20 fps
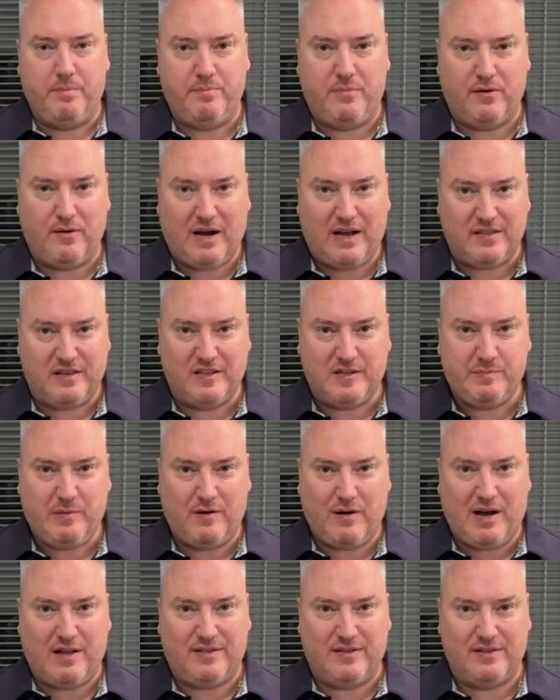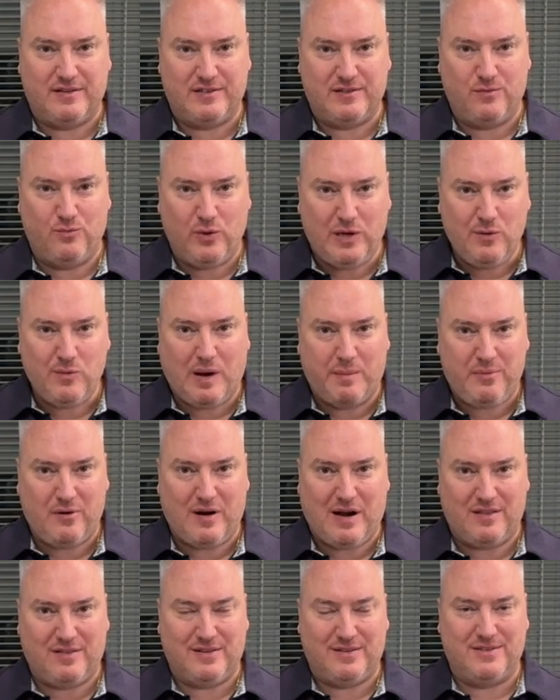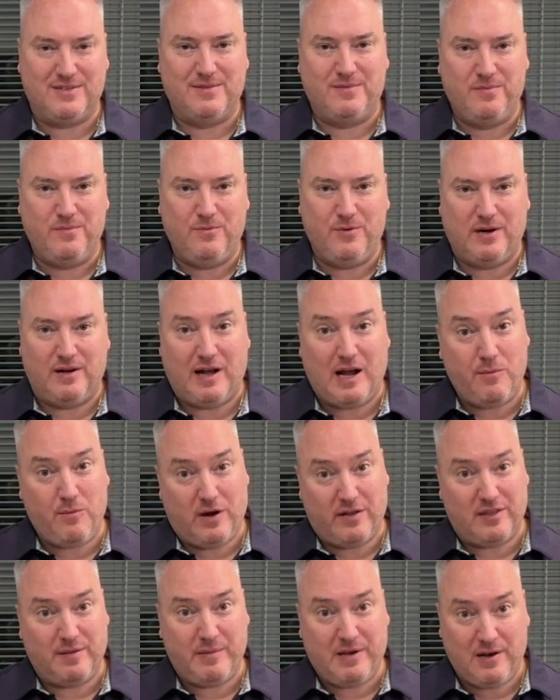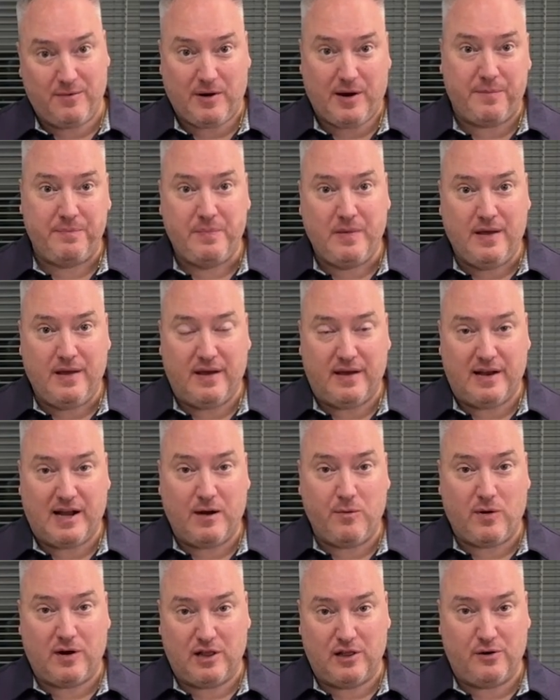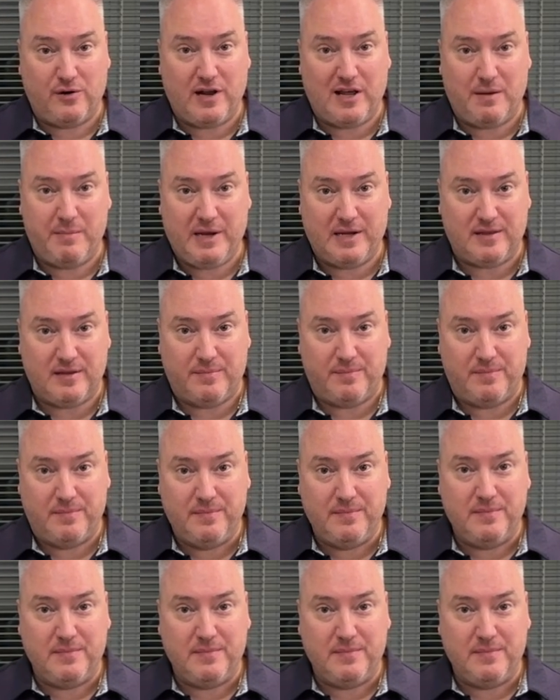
Parathas. We want parathas. Well, I want them anyway, and I want to learn how to make them.